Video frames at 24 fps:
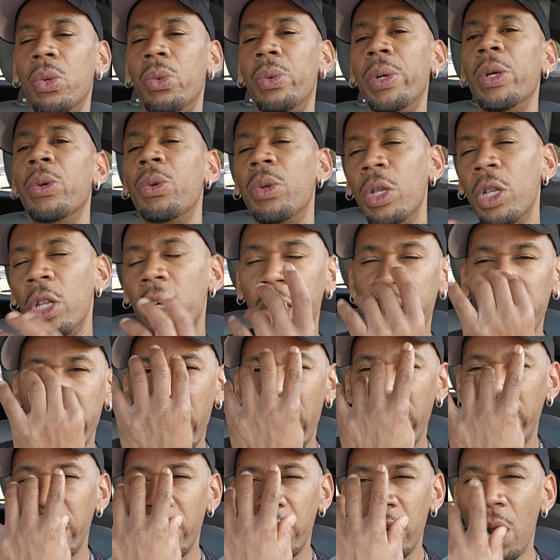We're looking
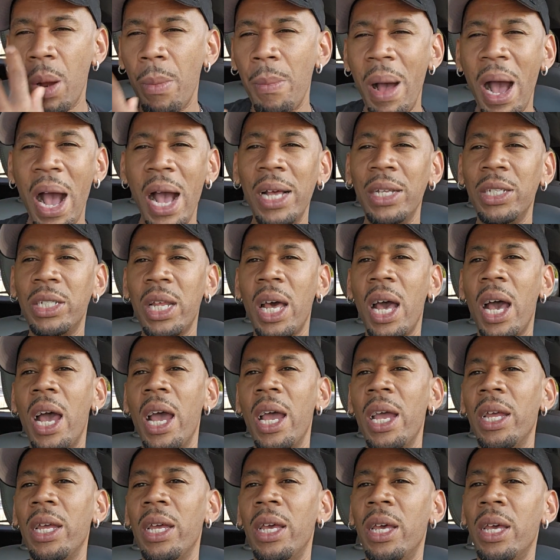at it in our mind's
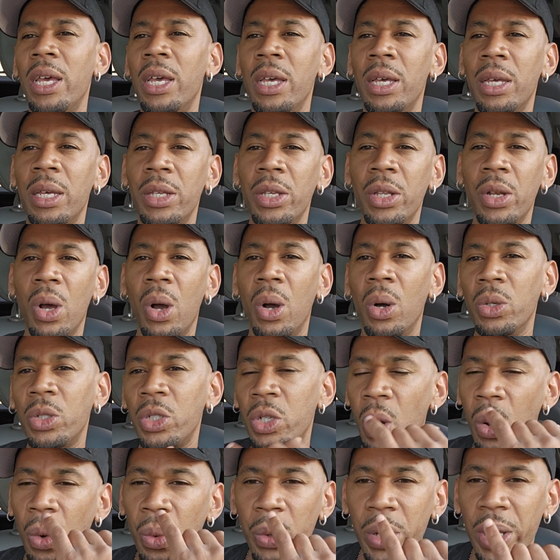eye. You know,
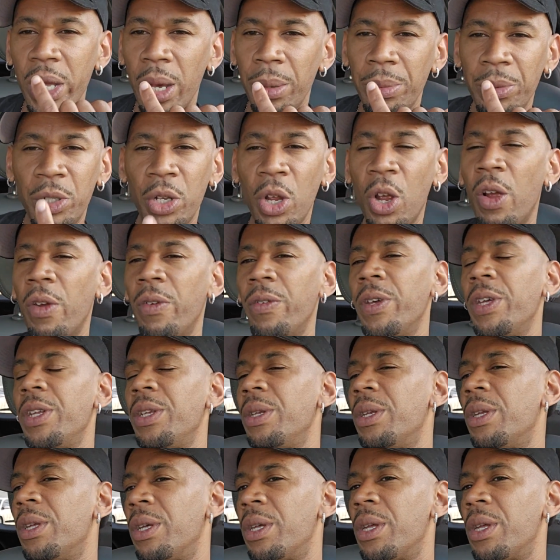so we observe it.